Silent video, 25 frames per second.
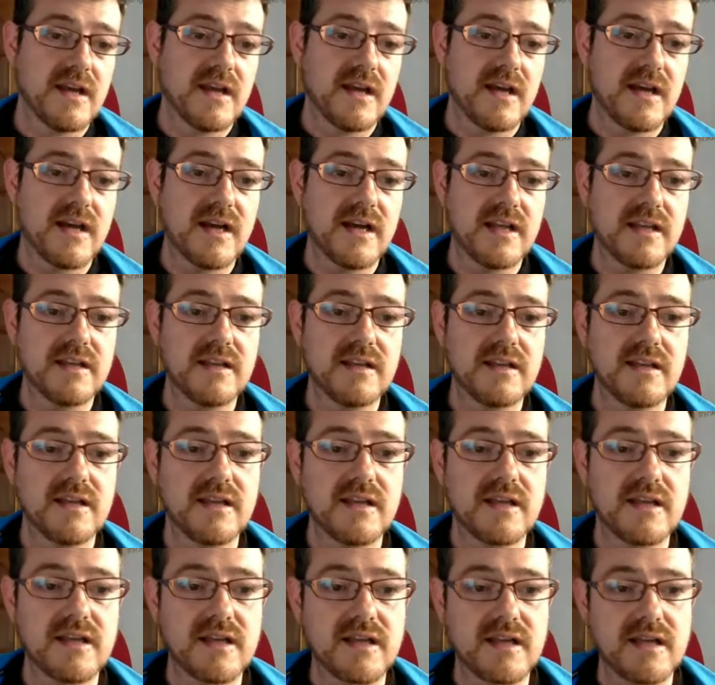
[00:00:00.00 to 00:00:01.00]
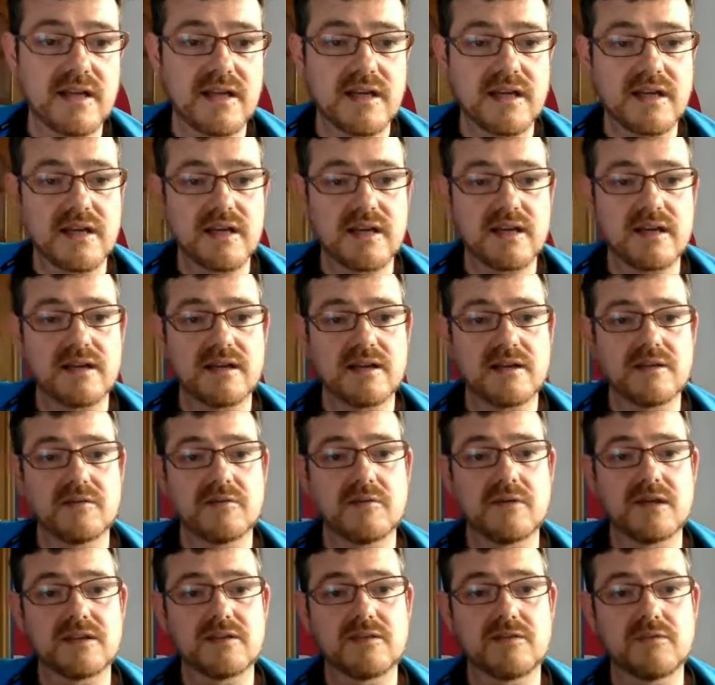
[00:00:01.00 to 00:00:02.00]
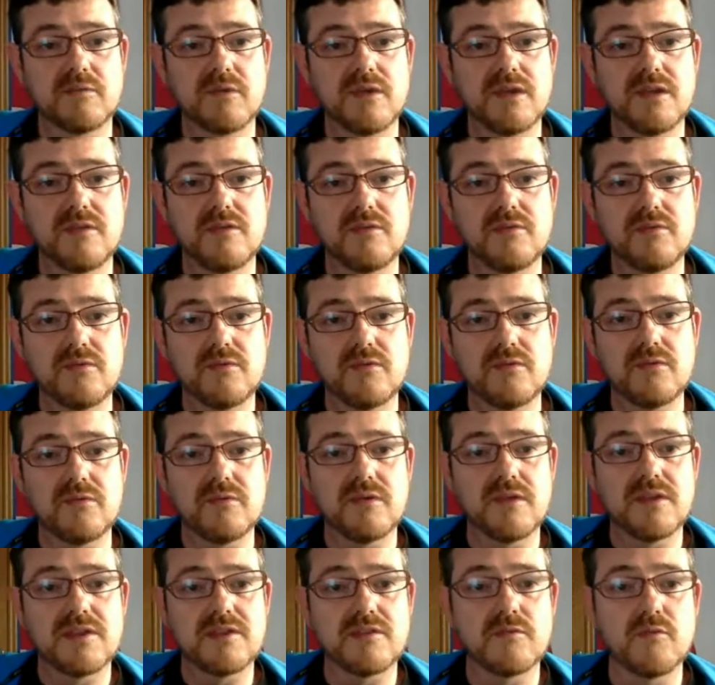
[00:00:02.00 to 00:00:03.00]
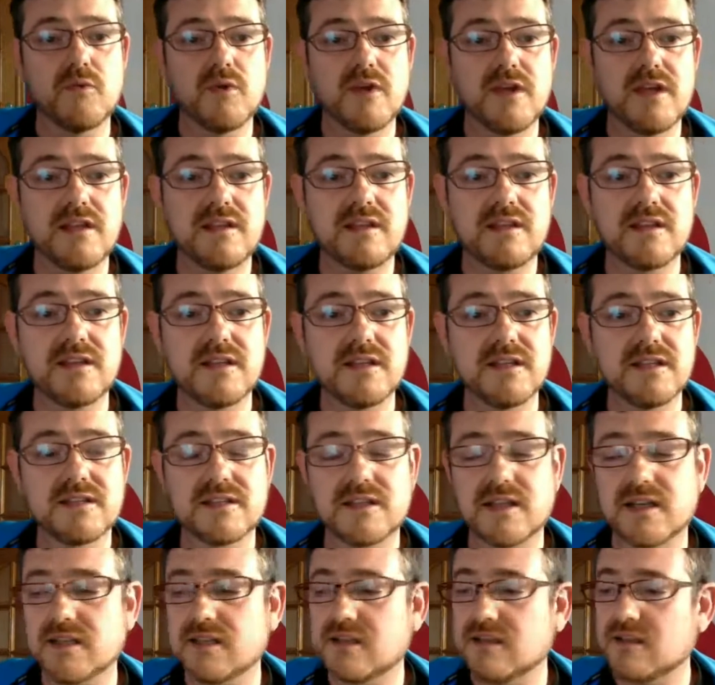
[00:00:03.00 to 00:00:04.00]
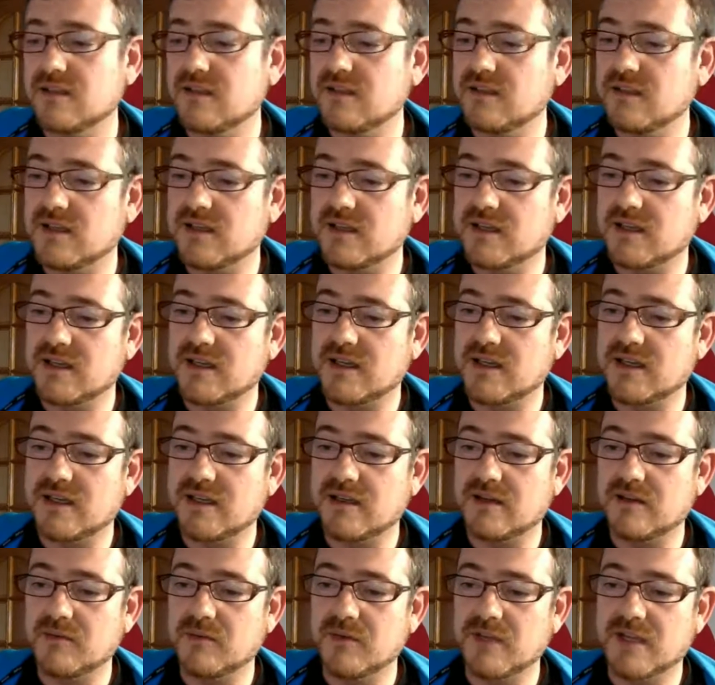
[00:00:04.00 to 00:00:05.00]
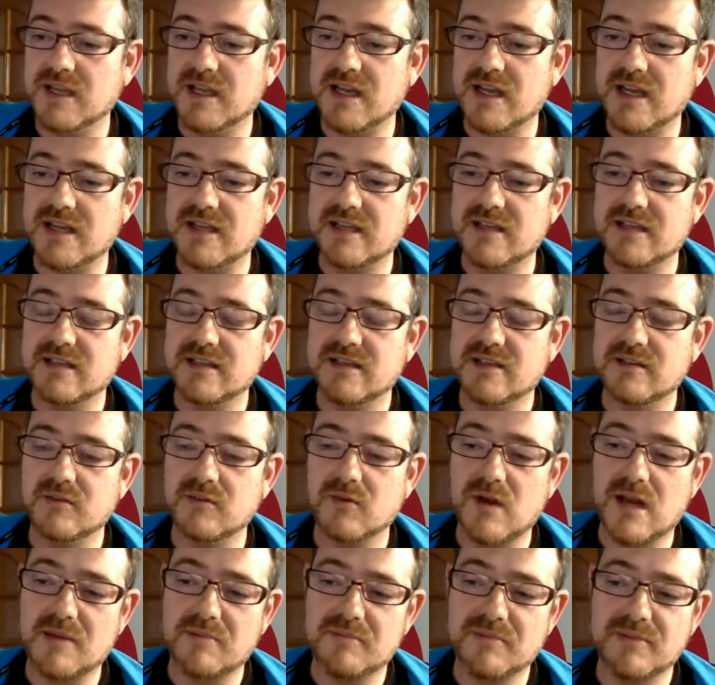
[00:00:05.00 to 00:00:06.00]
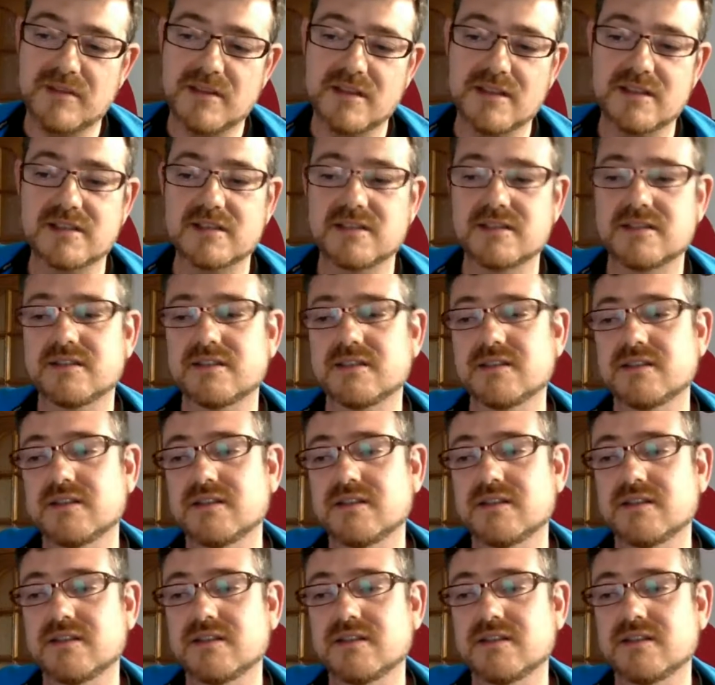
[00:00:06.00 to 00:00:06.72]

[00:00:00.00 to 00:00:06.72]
And what we do with GWT is that we can wrap these